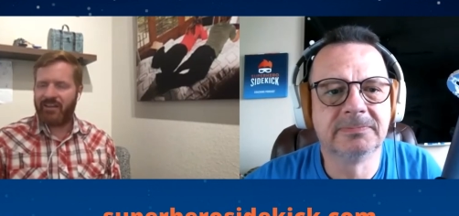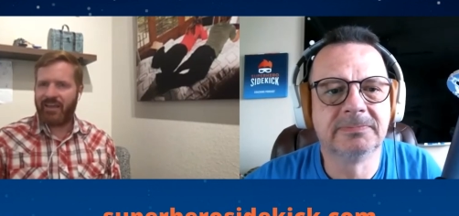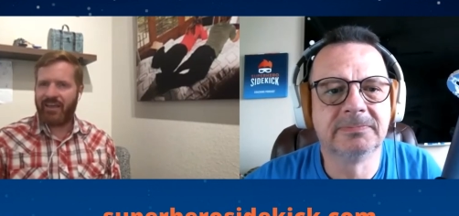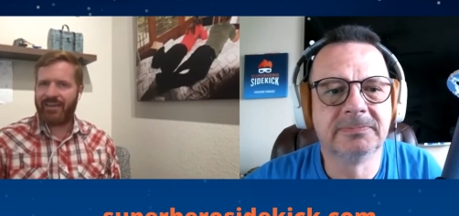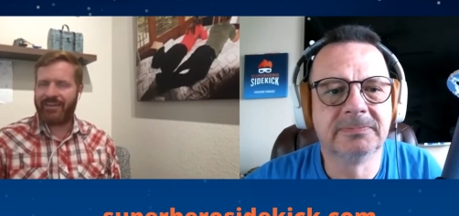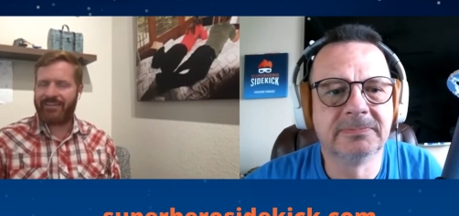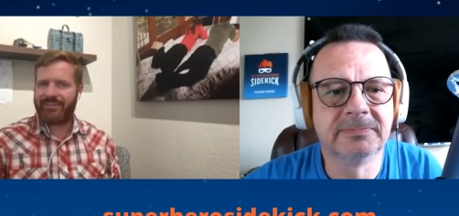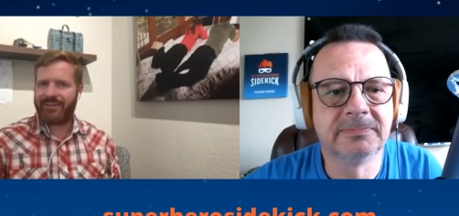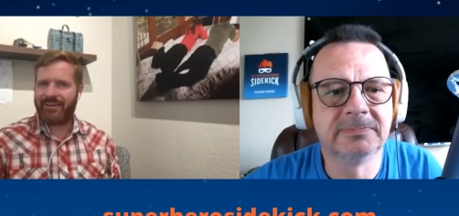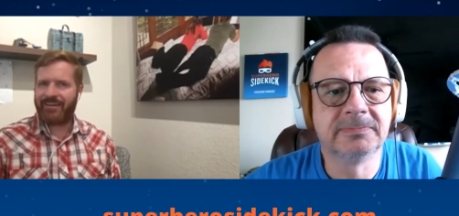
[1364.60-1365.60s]
Speaker 1: and
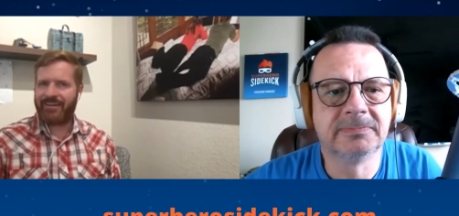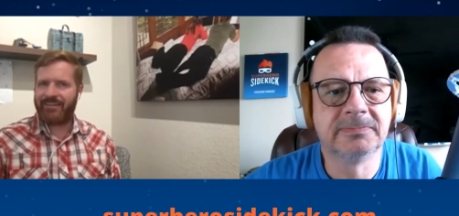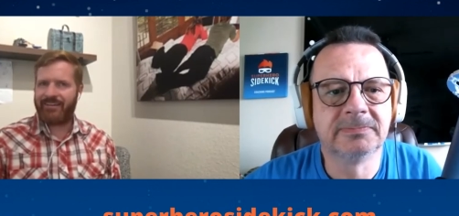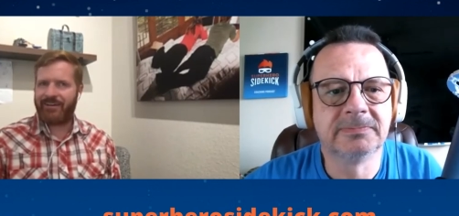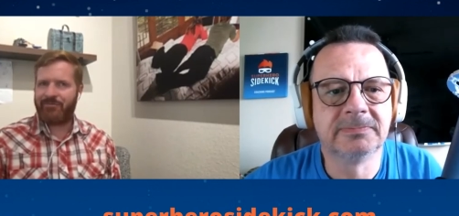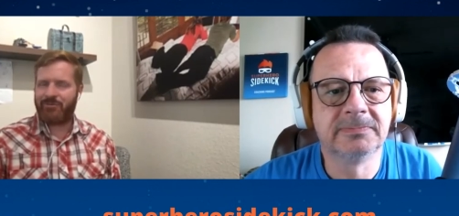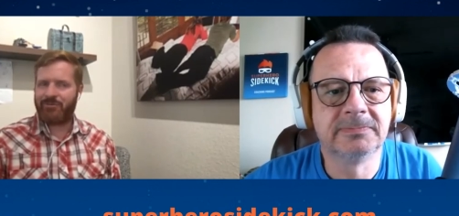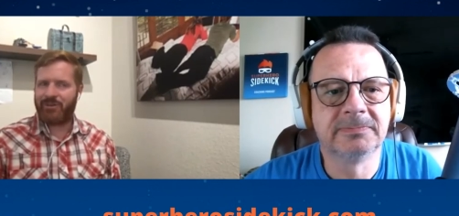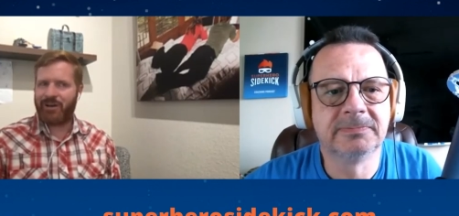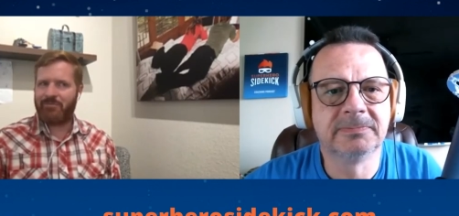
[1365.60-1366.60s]
uh, I'm
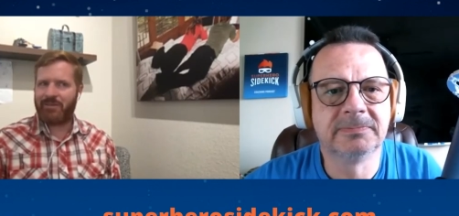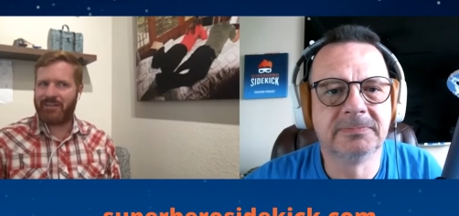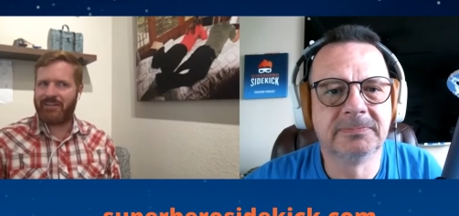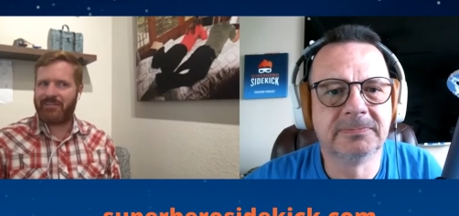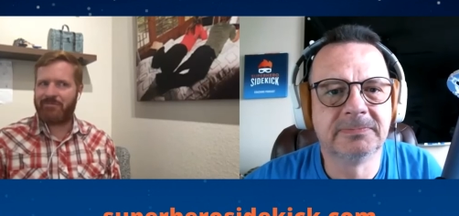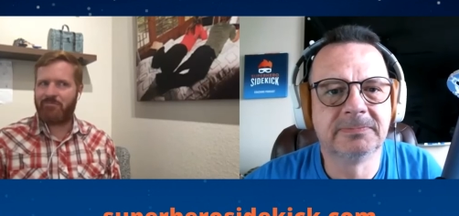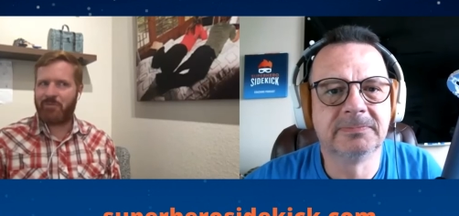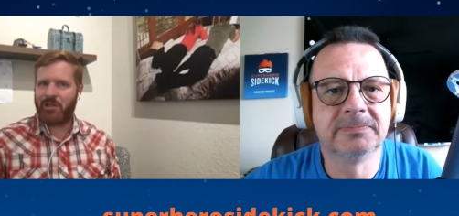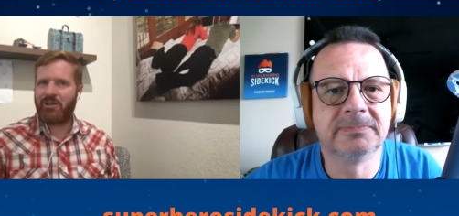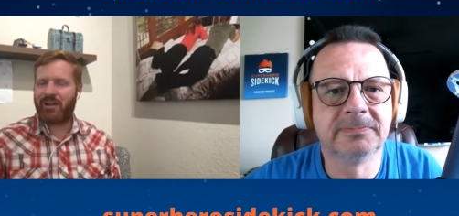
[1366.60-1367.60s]
I mean
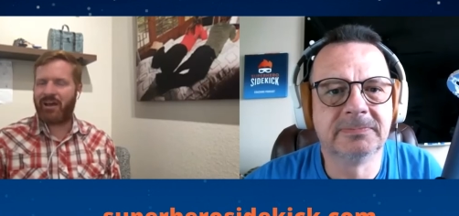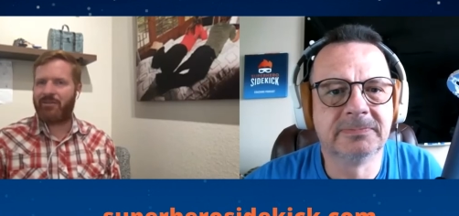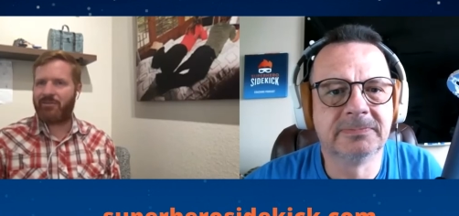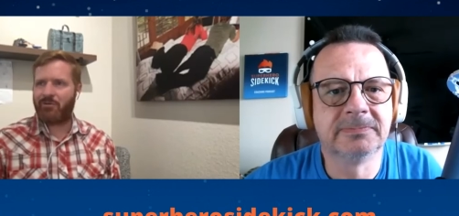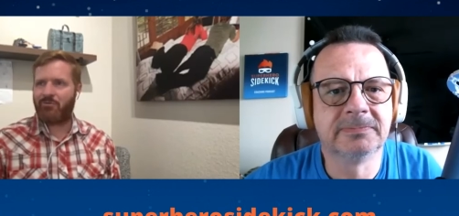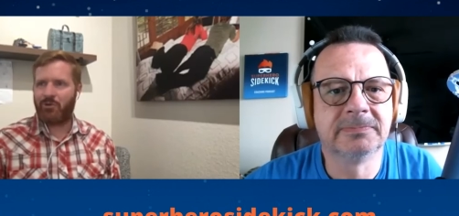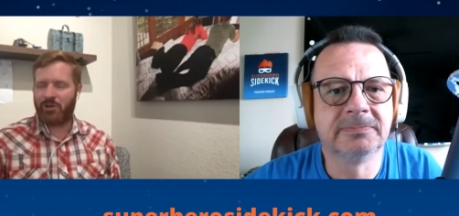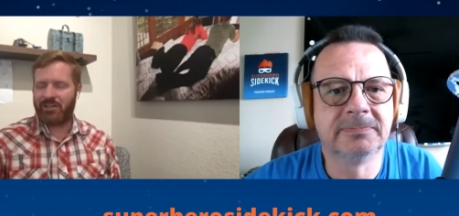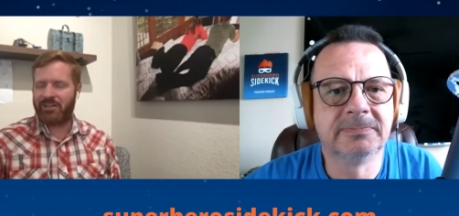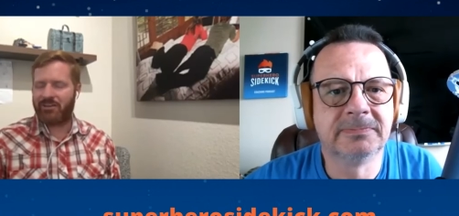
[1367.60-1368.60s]
Bill and I are
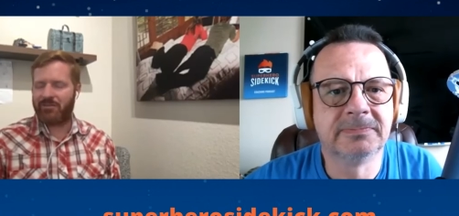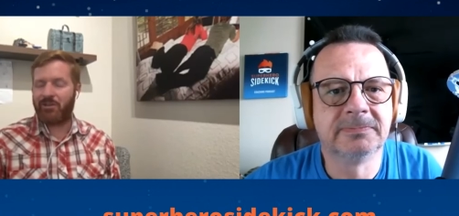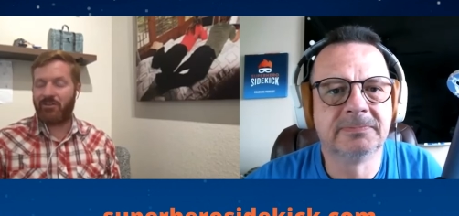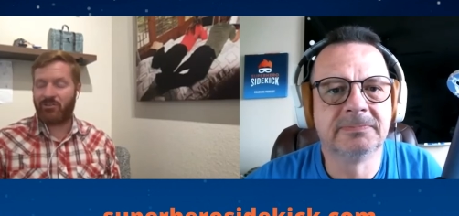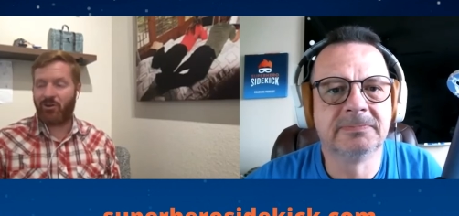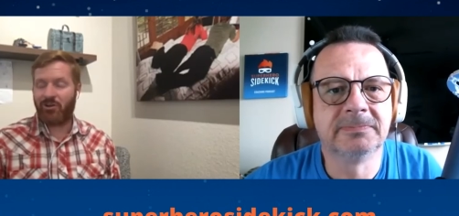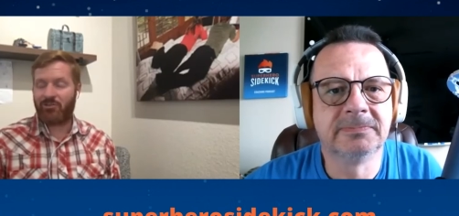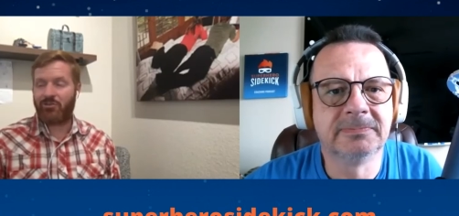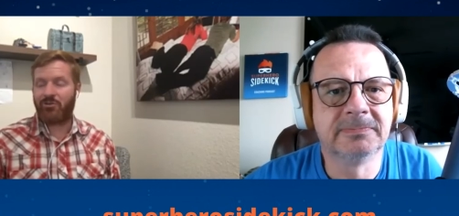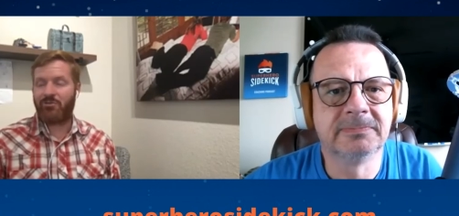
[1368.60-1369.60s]
really good. Bill's
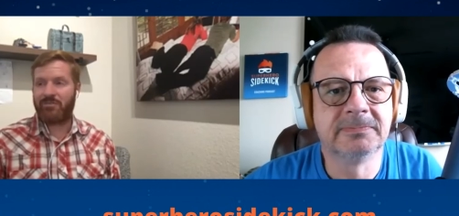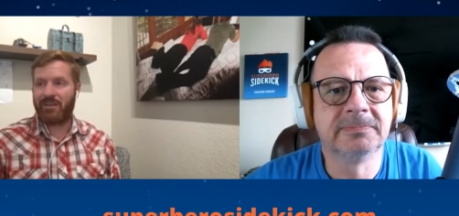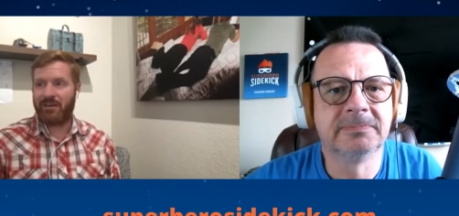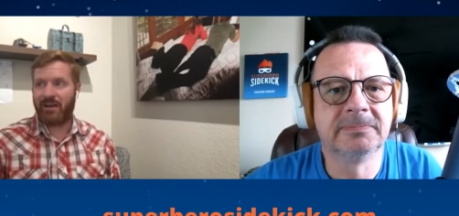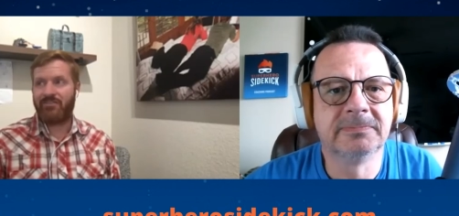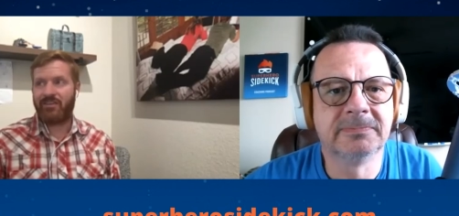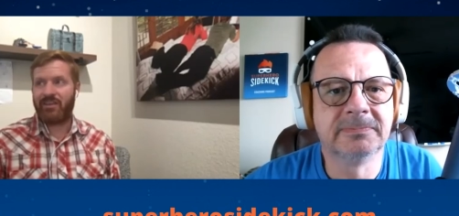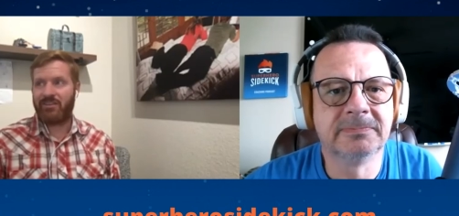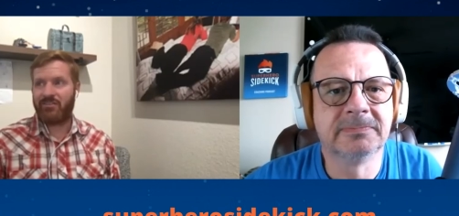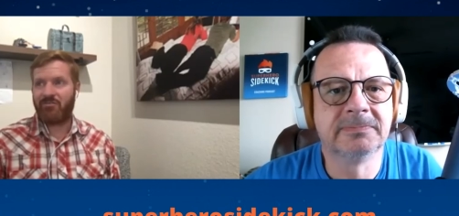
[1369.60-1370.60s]
also I'd say
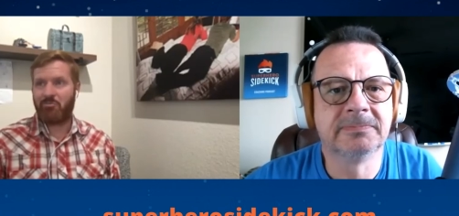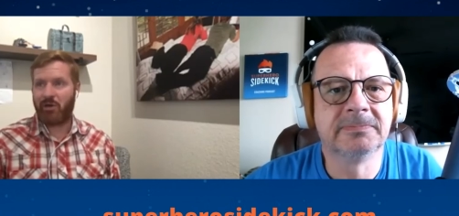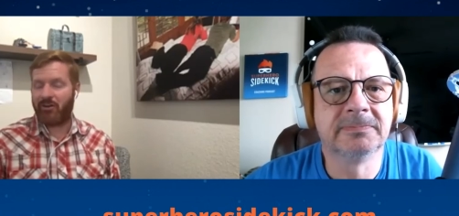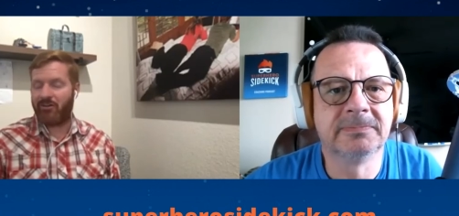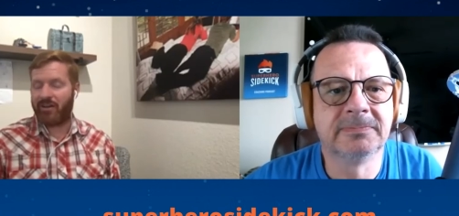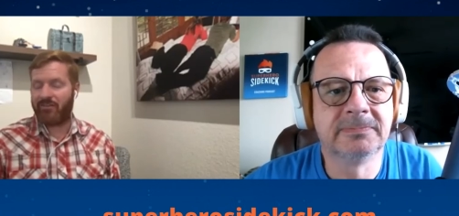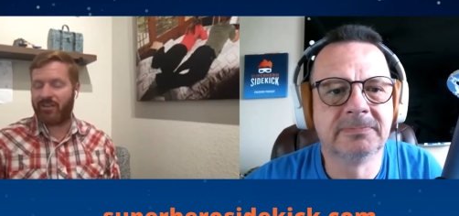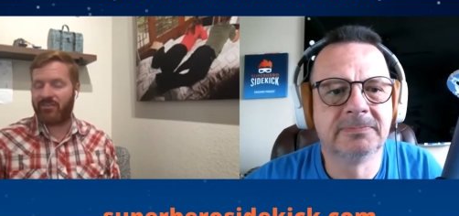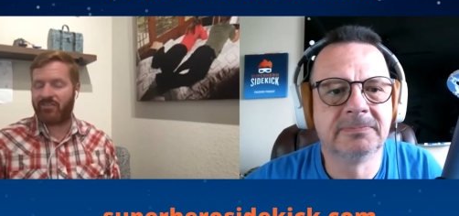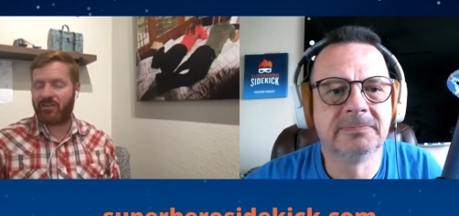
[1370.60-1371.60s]
he's even better at
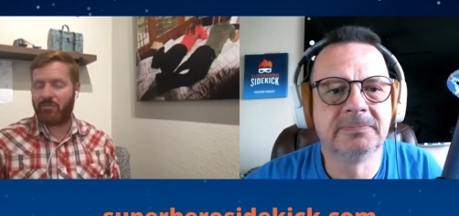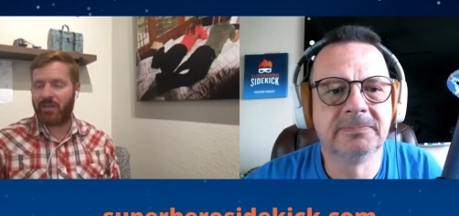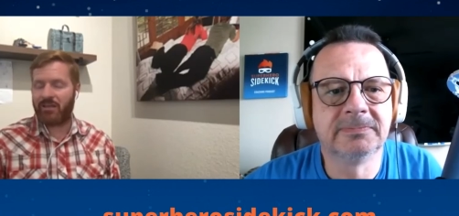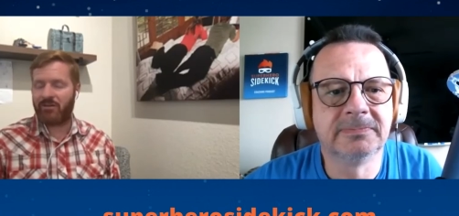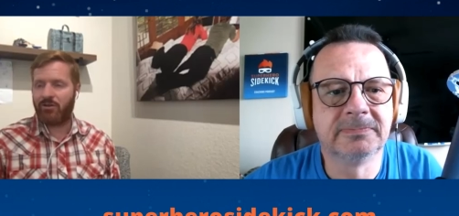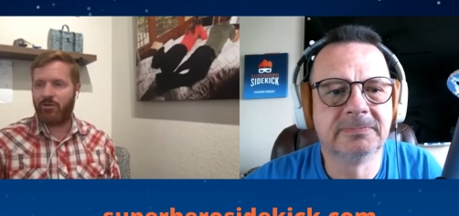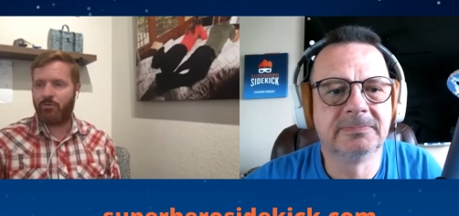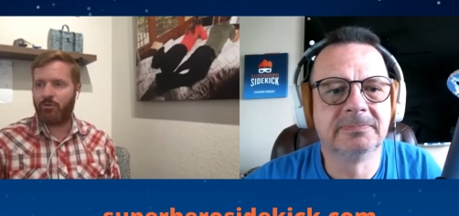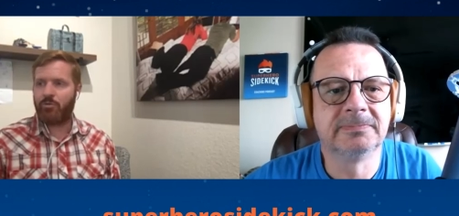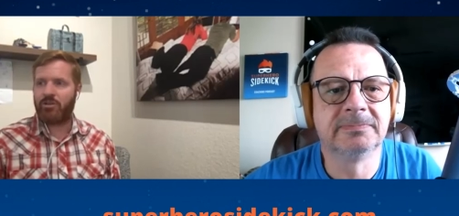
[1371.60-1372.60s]
events than me, and
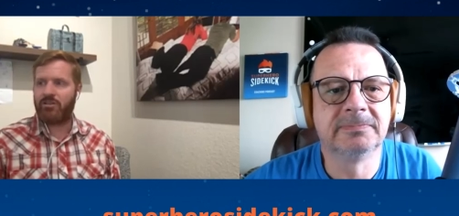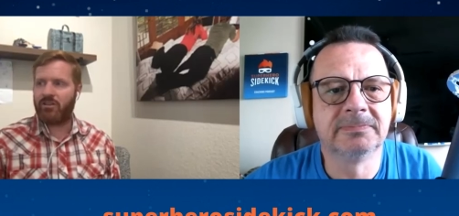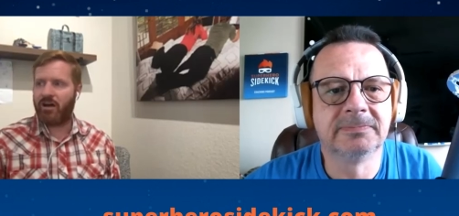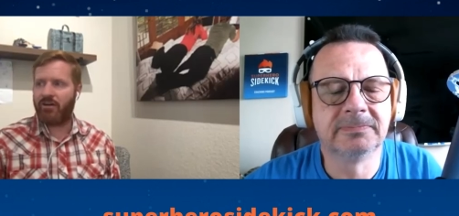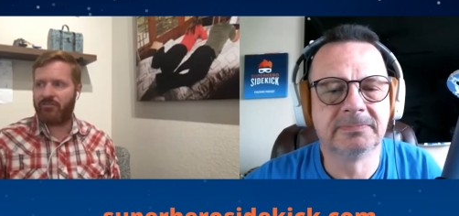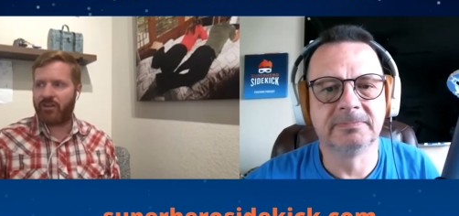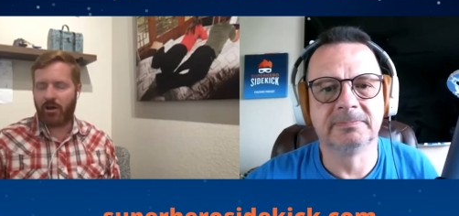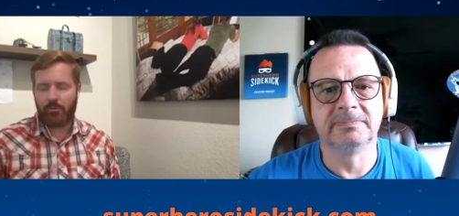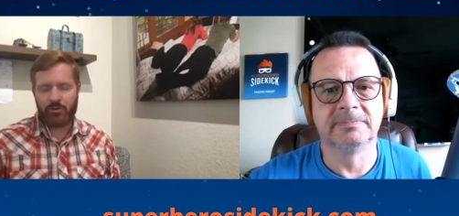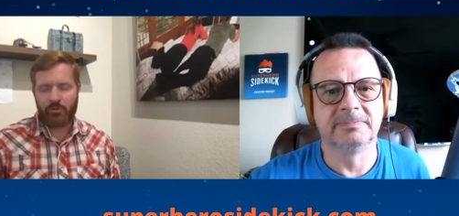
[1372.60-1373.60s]
we would love to
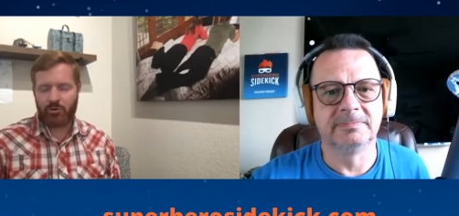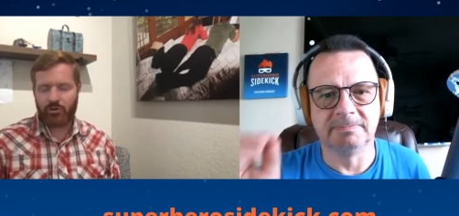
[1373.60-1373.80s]
help you put